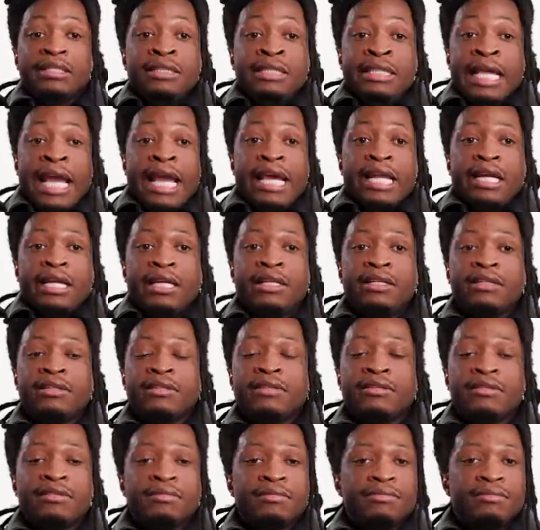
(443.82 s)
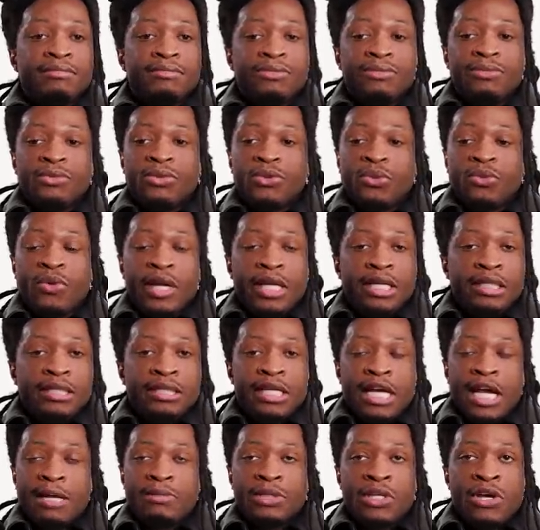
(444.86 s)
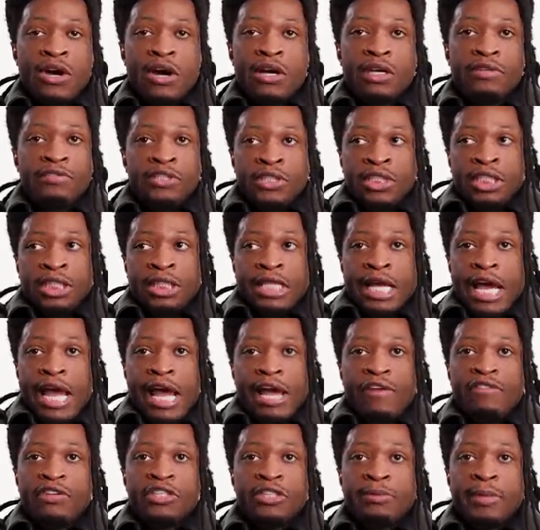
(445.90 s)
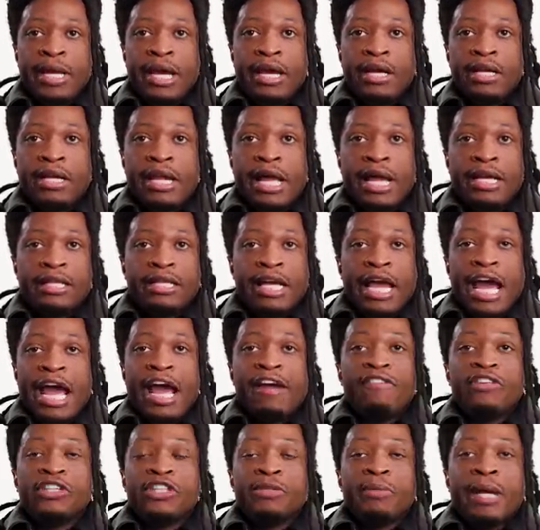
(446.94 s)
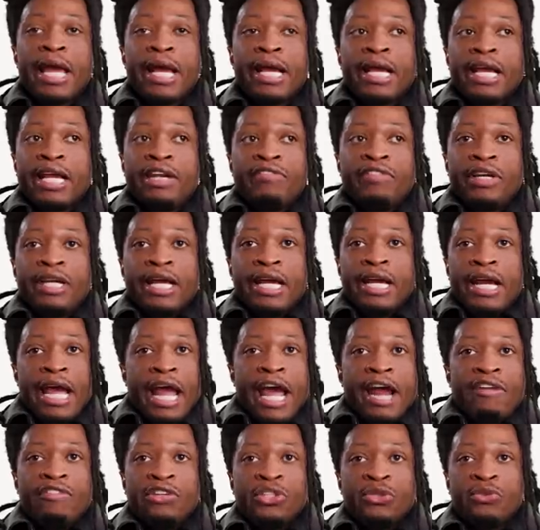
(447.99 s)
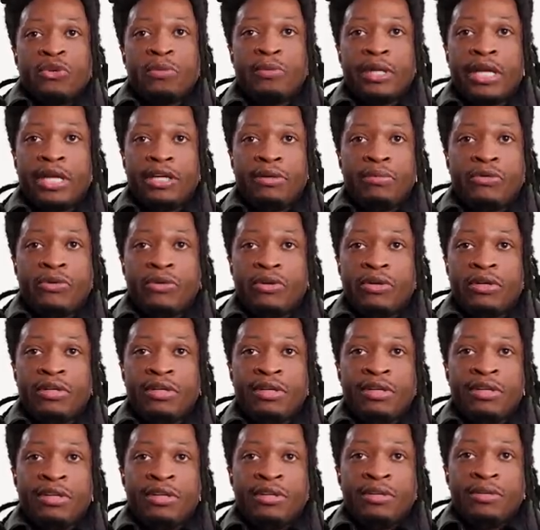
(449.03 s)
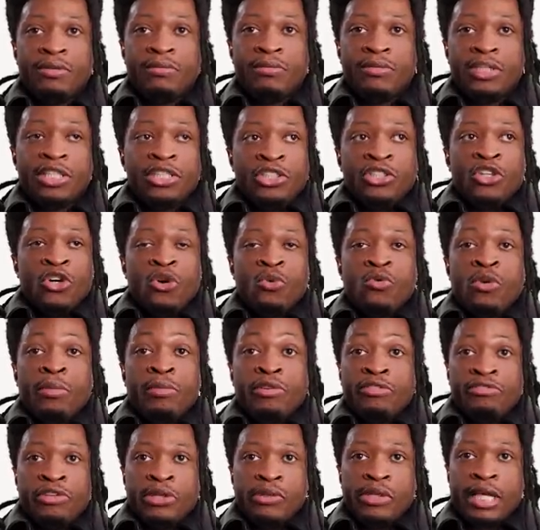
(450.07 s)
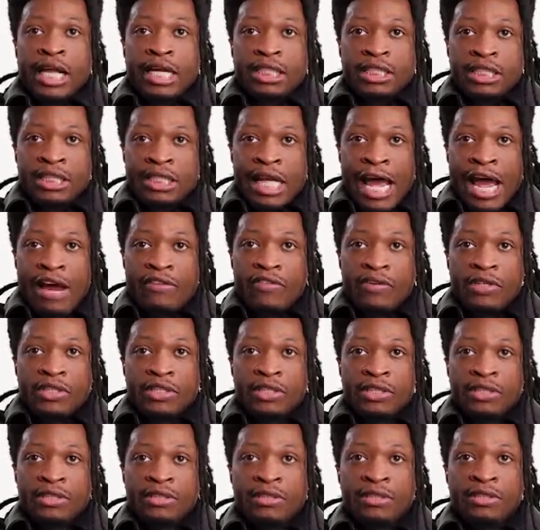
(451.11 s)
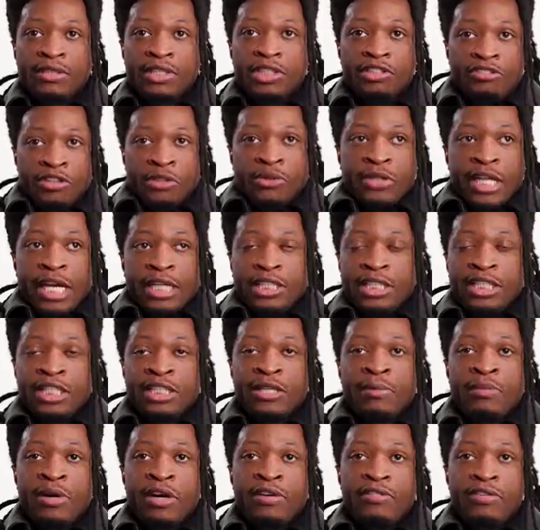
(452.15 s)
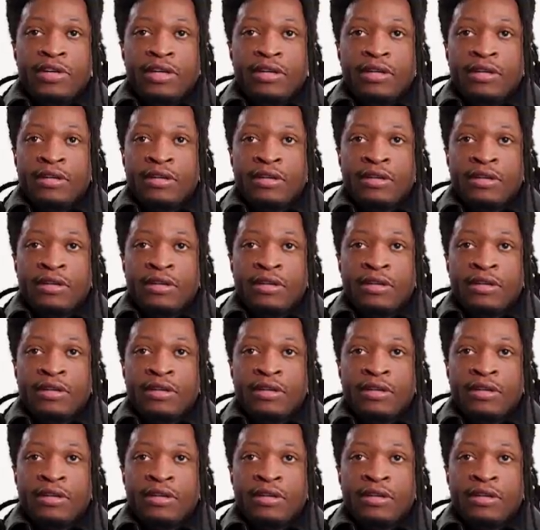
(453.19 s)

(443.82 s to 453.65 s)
dating 20 times harder if she's just the average man. Like, the average man can't even get an average woman anymore because no woman feels like she's average. She feels like she's above it.